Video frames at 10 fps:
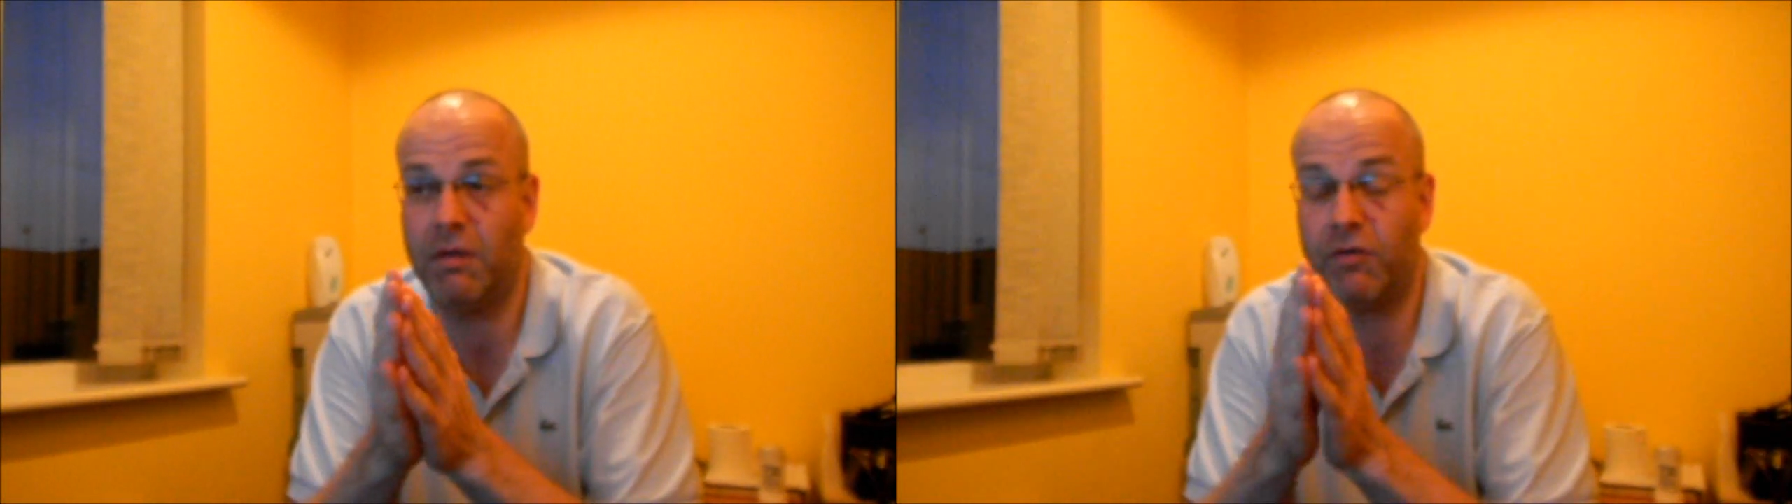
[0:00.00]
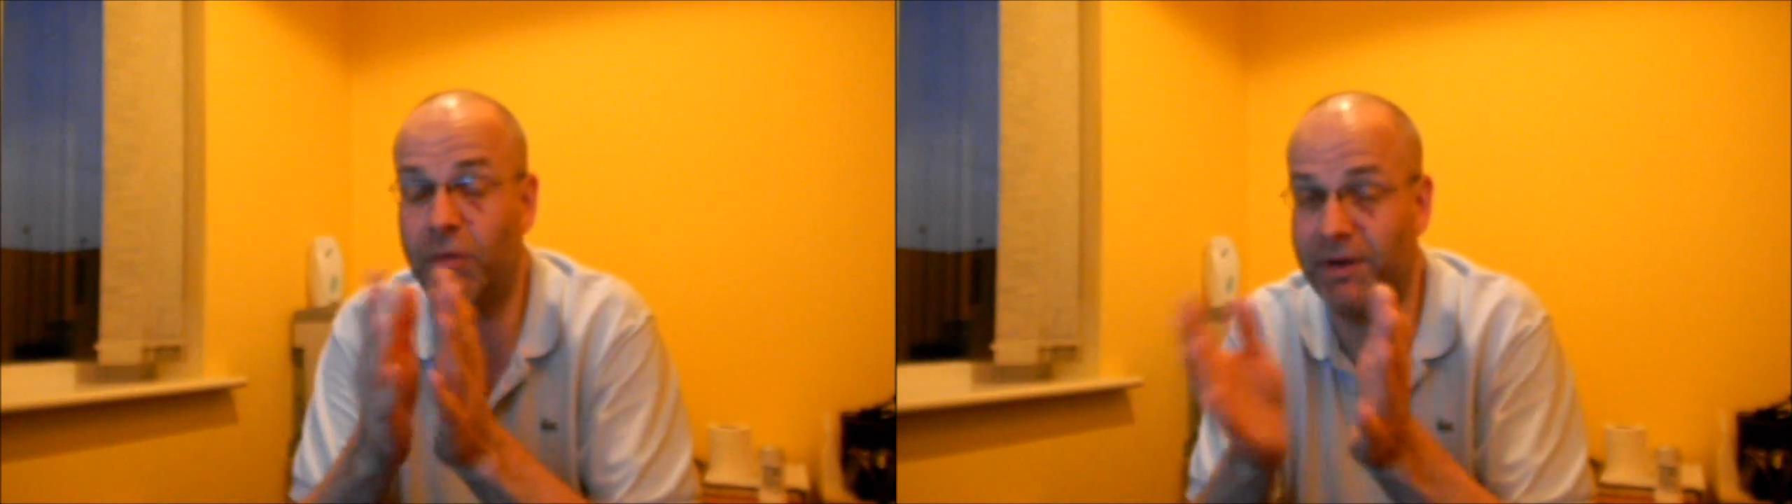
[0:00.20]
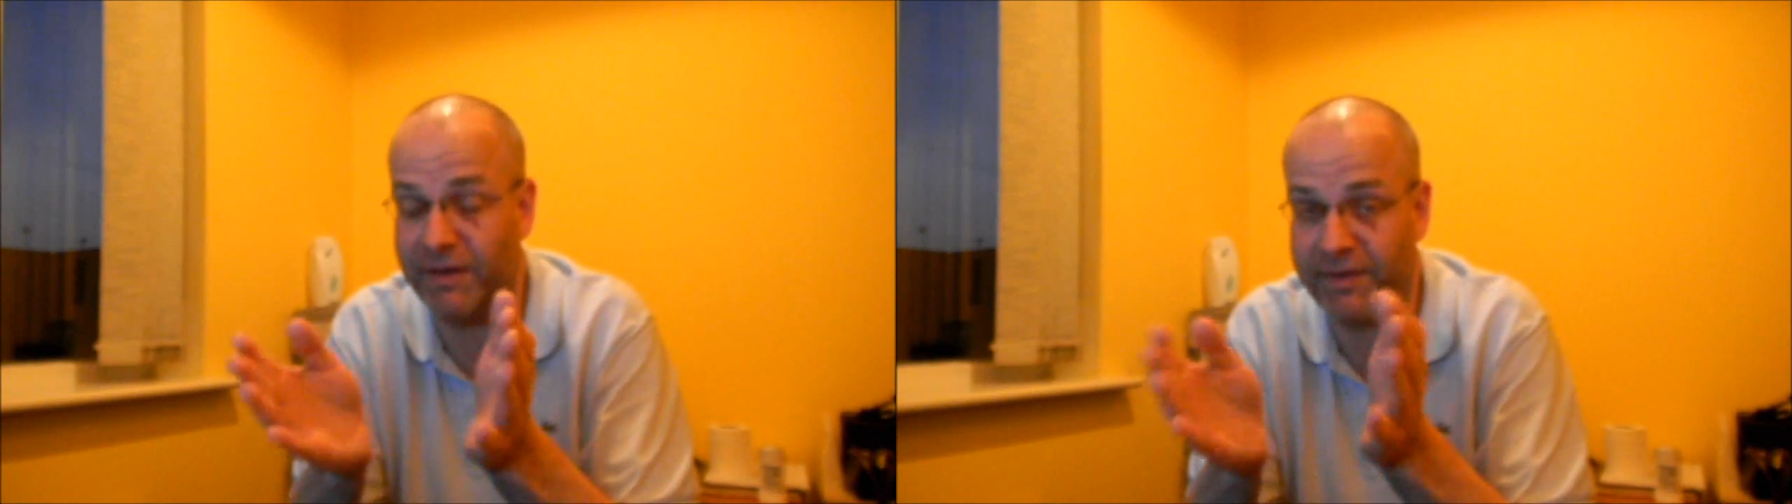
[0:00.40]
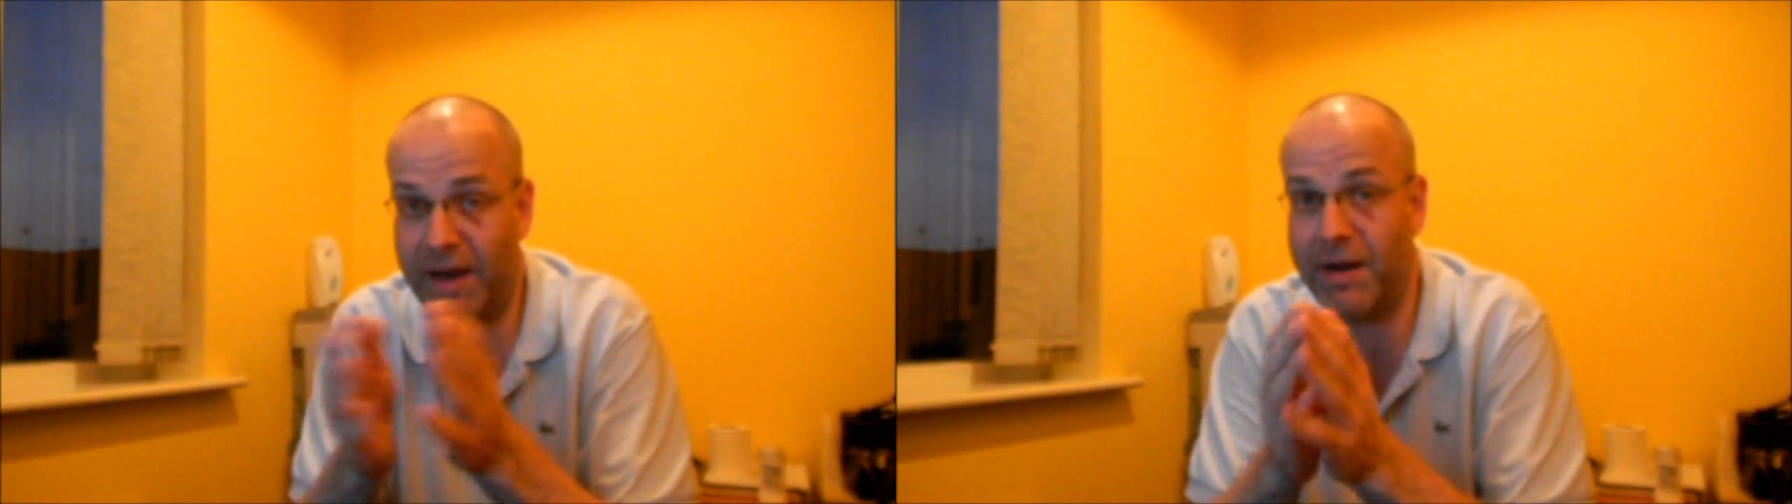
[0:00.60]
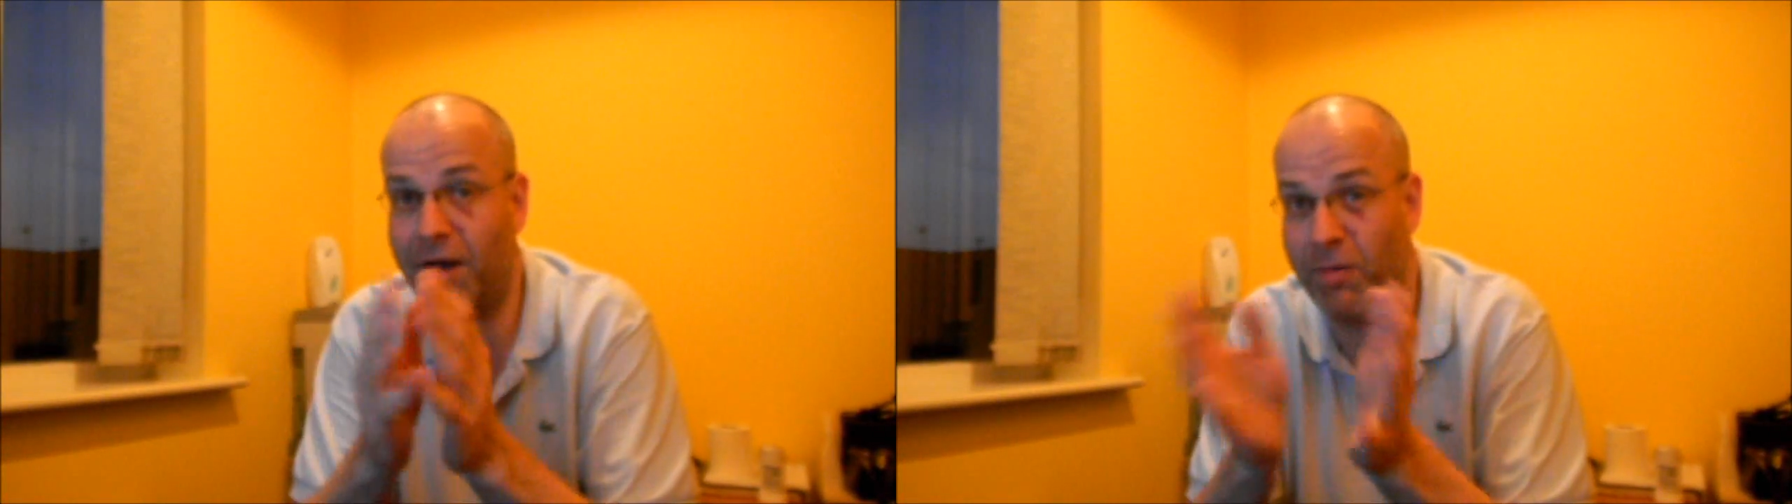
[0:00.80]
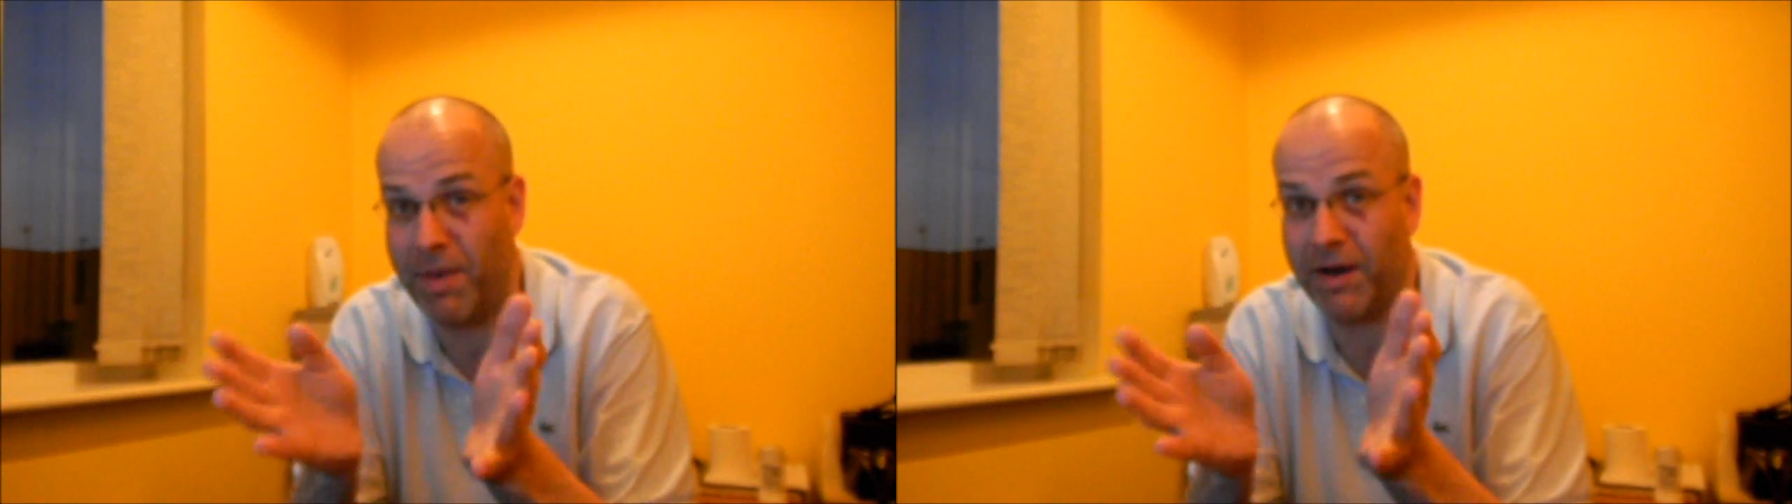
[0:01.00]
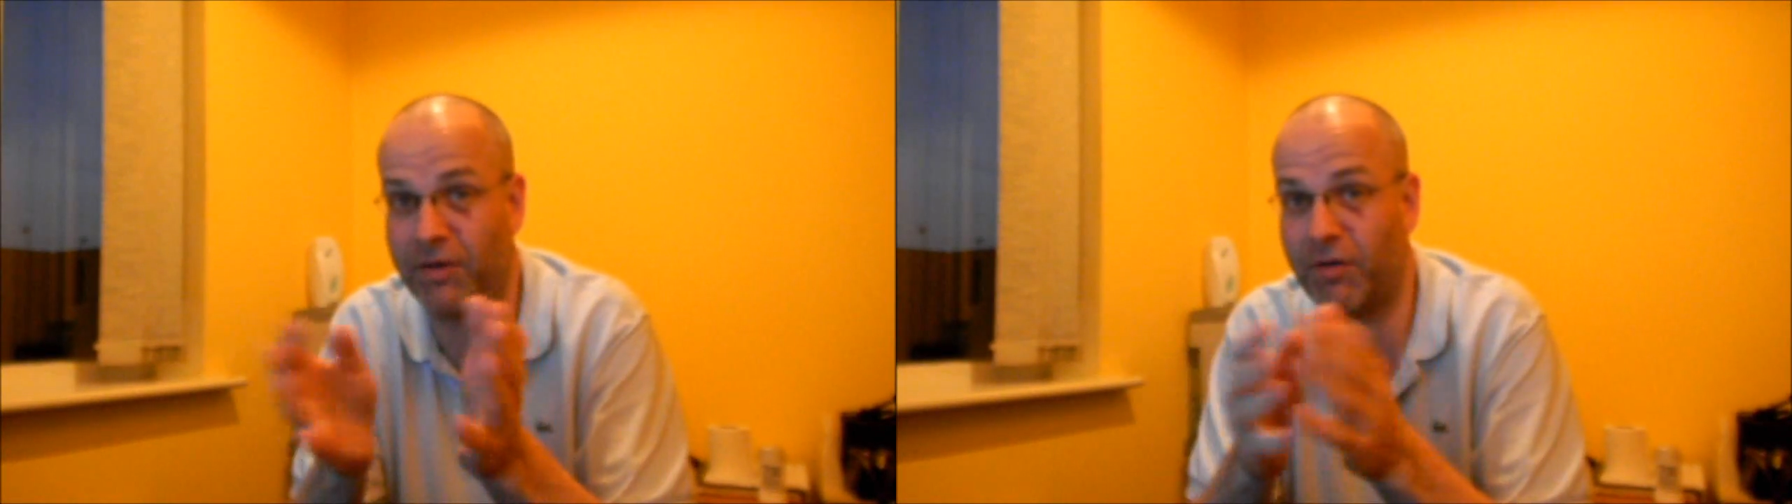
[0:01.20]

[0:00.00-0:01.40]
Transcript: Super Nintendo, Mega